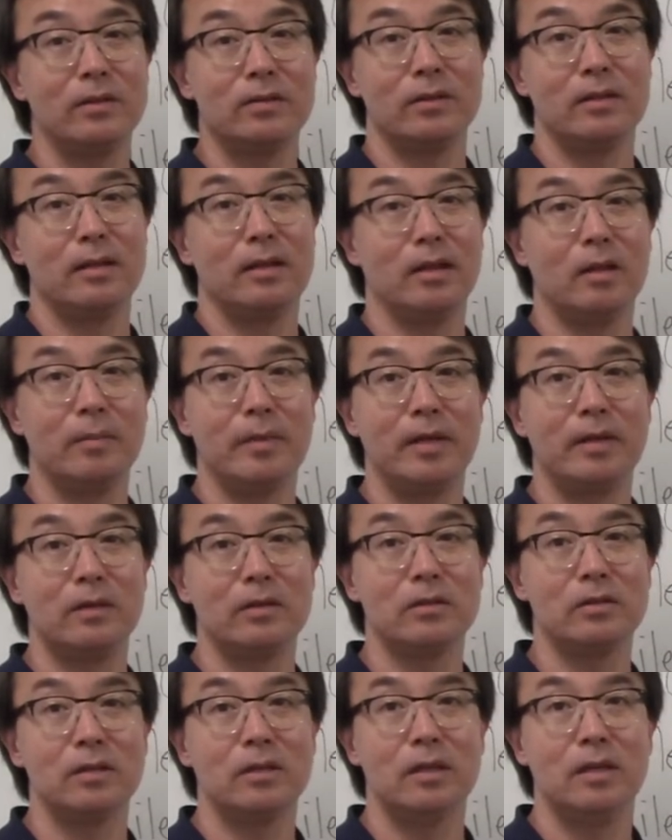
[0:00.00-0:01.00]
and
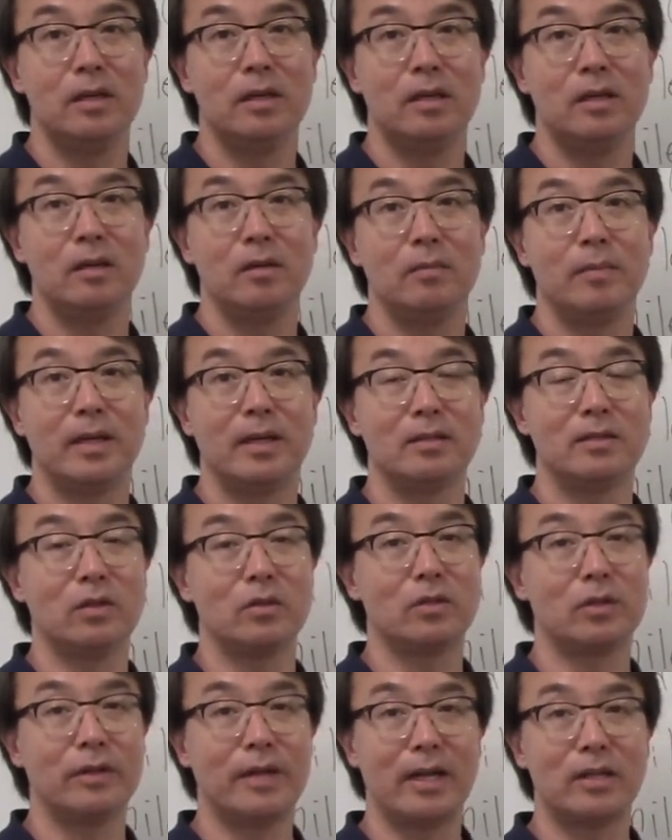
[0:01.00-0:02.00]
kilometers because those
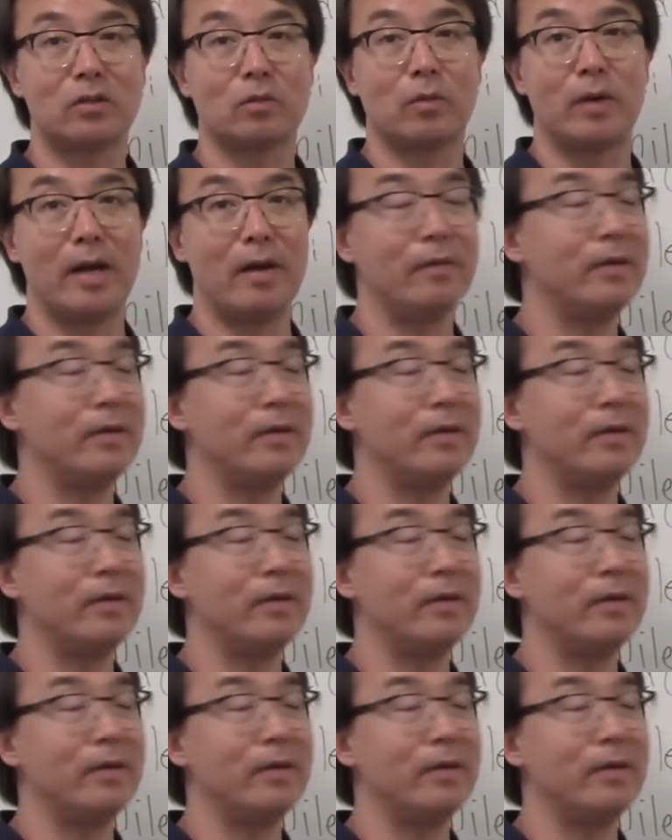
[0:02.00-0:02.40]
are nice round